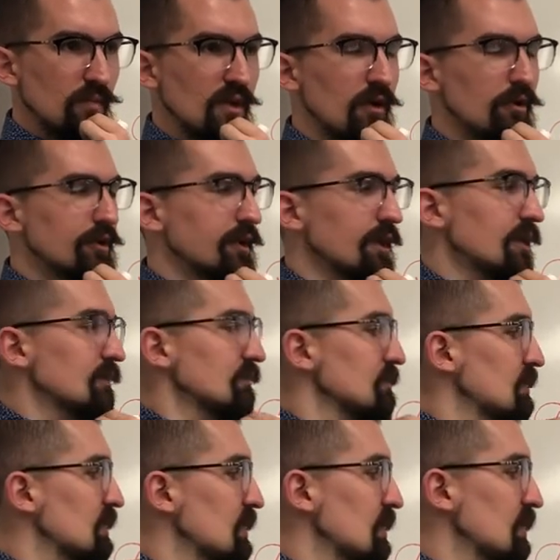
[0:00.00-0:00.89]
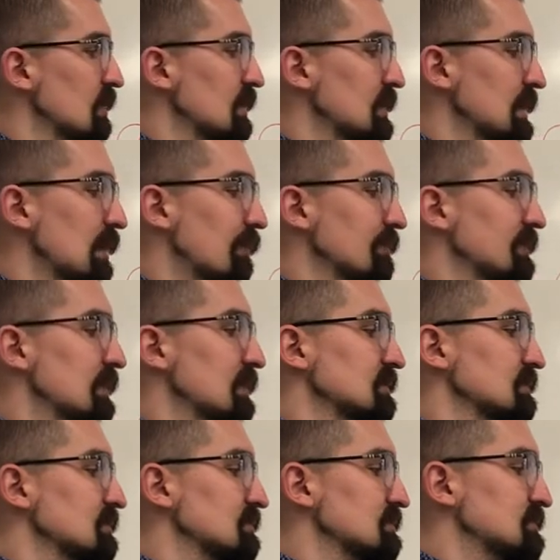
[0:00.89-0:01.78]
are positive. Okay, uh, and how would
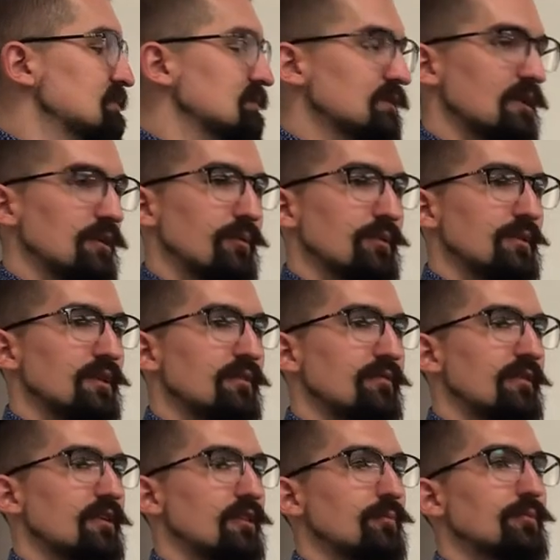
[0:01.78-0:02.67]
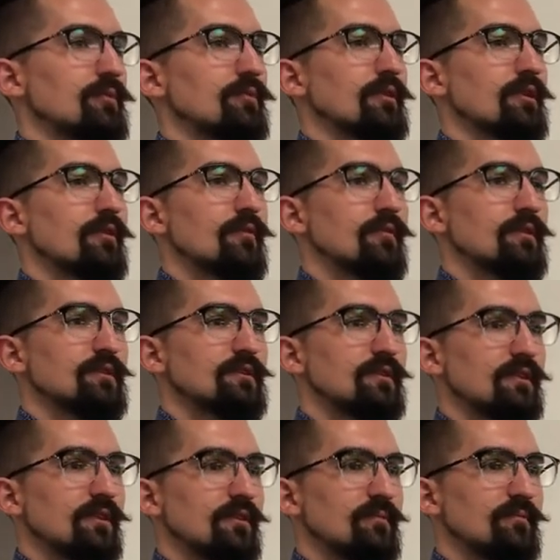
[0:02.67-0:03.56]
that go with the availability
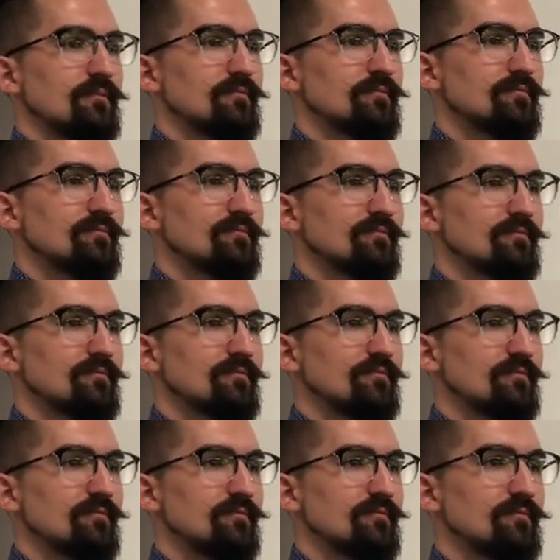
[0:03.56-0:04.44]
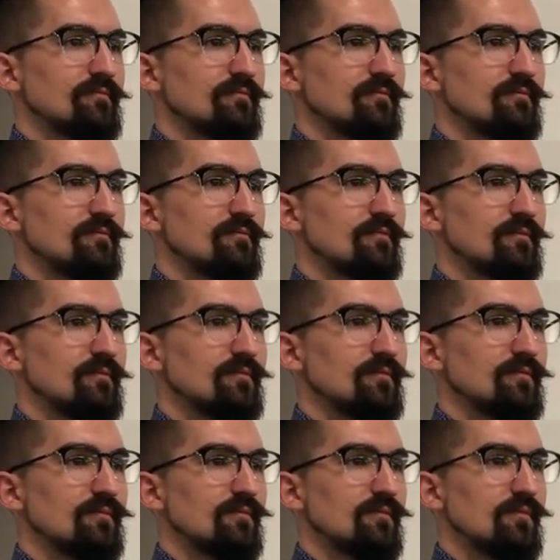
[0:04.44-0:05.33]
heuristic? So like,
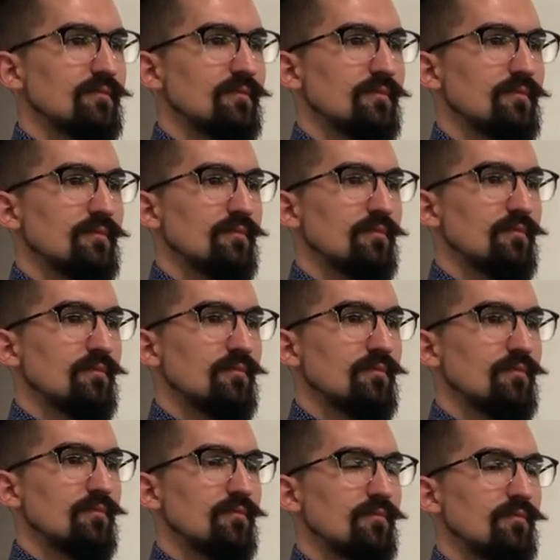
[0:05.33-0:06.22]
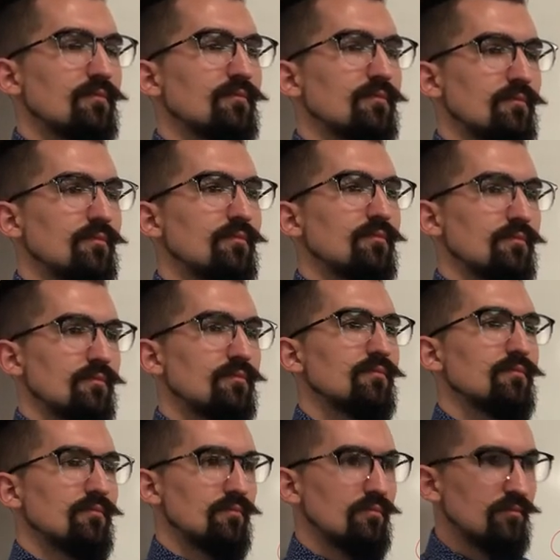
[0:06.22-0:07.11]
kind of like how the gambling thing is,
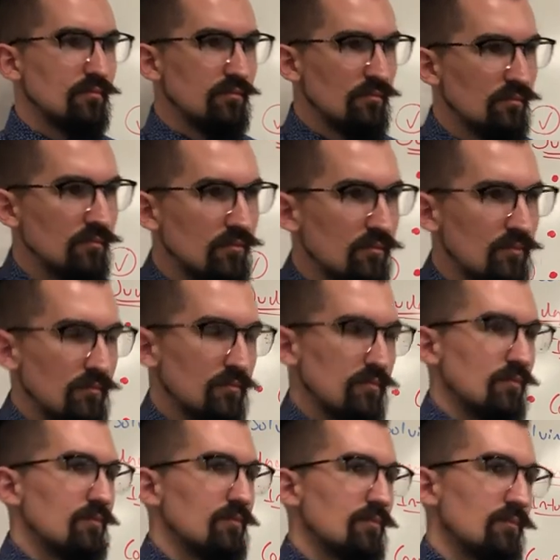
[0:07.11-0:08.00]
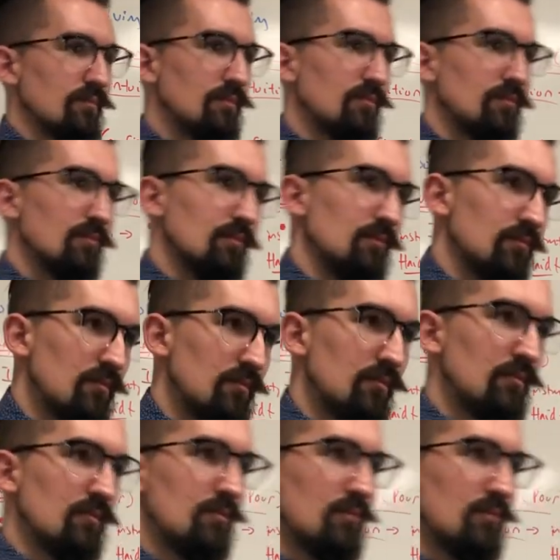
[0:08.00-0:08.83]
is like you don't remember all the times